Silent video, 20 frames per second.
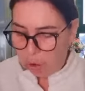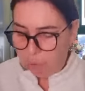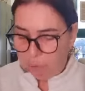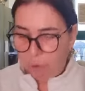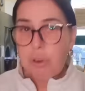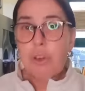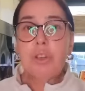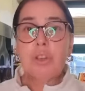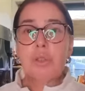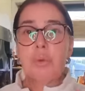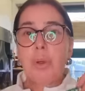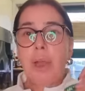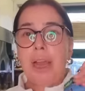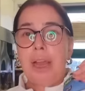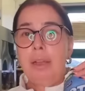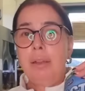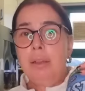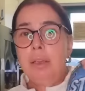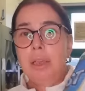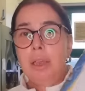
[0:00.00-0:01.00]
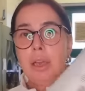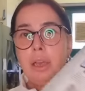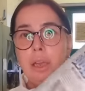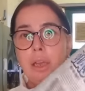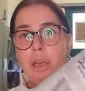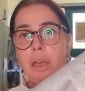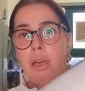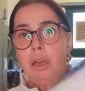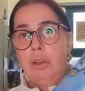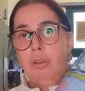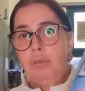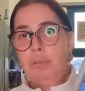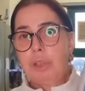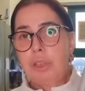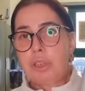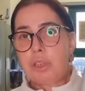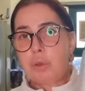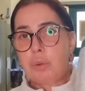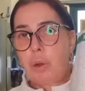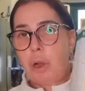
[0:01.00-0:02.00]
offer as well. I love
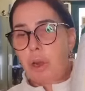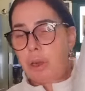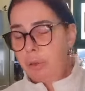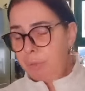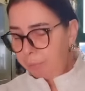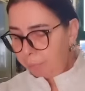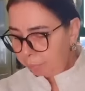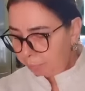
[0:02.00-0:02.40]
this one.